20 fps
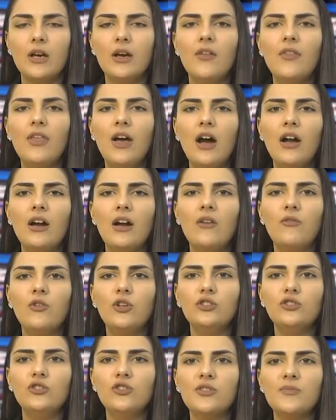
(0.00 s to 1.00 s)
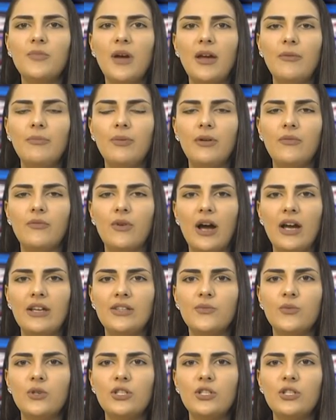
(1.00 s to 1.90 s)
The Aravot newspaper writes,